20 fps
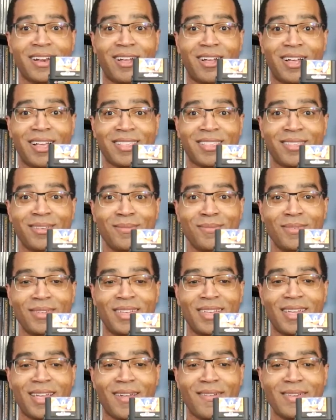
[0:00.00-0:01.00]
awesome?
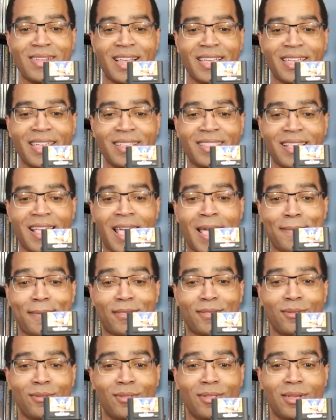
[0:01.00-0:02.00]
It's
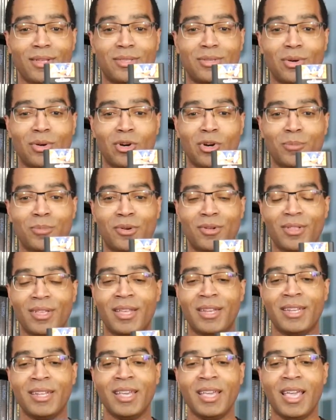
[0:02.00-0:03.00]
absolutely adorable.
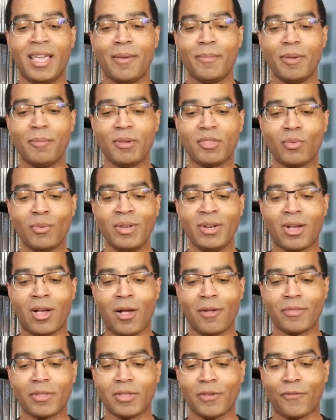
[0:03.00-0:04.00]
And, between
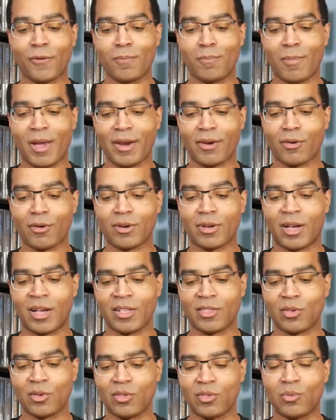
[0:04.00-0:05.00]
all the different micro
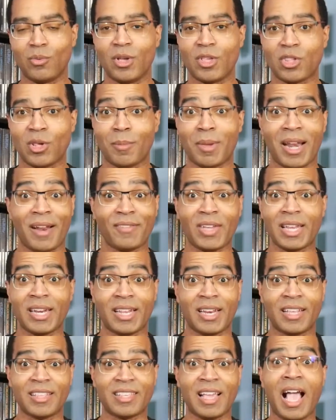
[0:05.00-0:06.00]
consoles, which, I've got
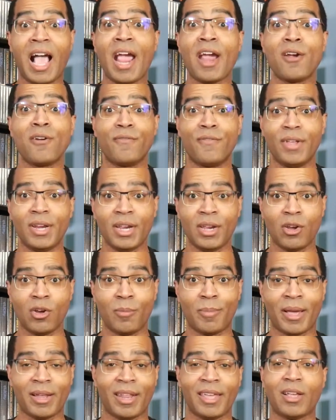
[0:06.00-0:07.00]
an entire video
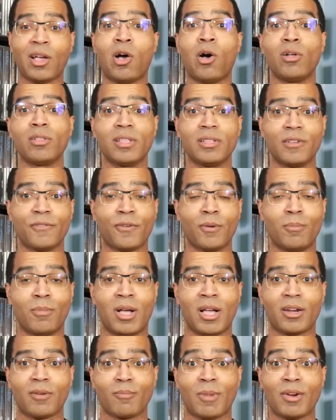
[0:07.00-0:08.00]
about, all the different
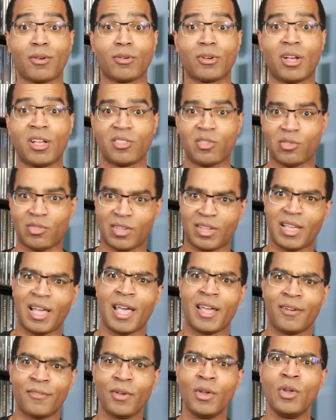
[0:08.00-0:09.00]
micro consoles and
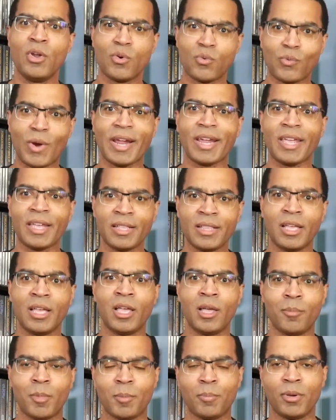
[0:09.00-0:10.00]
kind of ranking
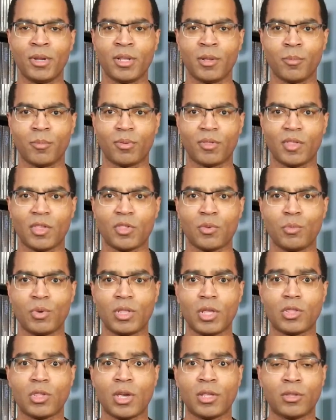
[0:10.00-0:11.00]
them and putting them in position
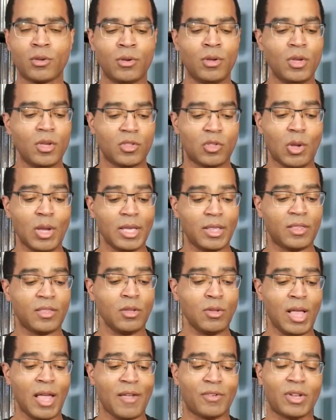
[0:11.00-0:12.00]
with each other. So I
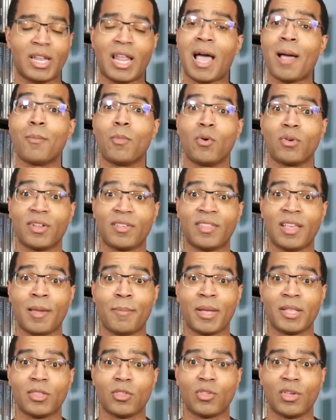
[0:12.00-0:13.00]
still have a lot more to say
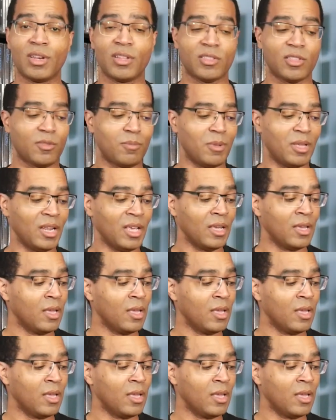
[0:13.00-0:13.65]
about the Genesis Mini.